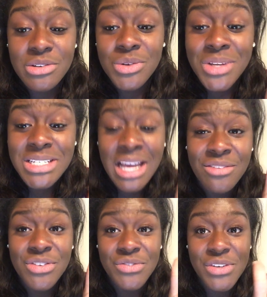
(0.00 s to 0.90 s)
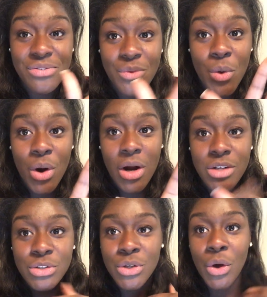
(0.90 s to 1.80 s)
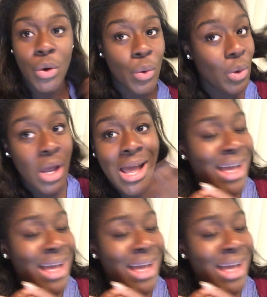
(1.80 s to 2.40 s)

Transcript: It's only 10:54, so